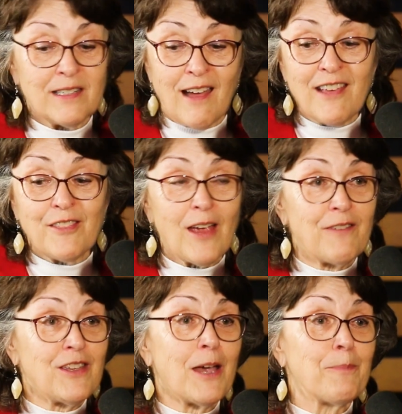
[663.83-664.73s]
but neither
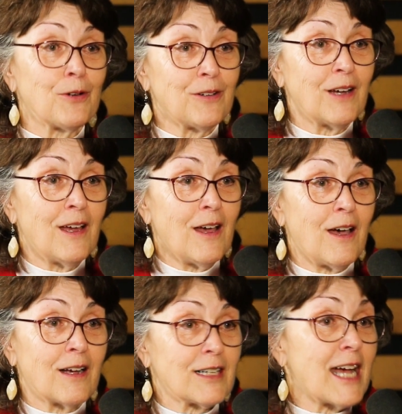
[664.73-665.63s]
have the upper
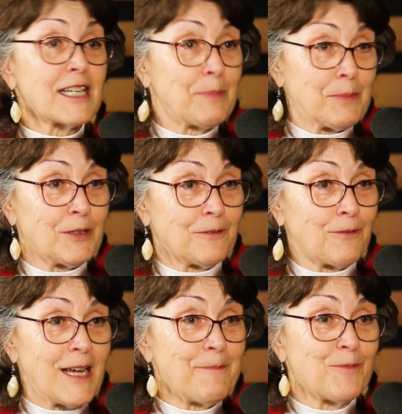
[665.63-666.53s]
class people,
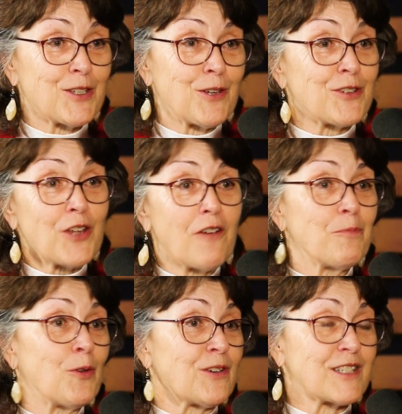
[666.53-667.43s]
right? So the
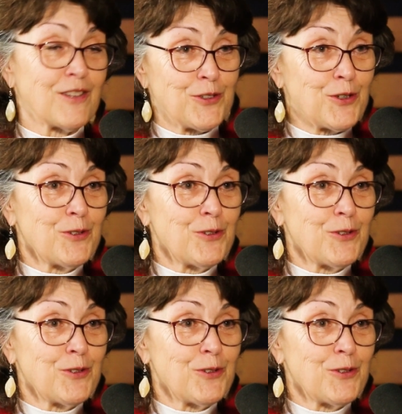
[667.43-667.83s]
sophomores and the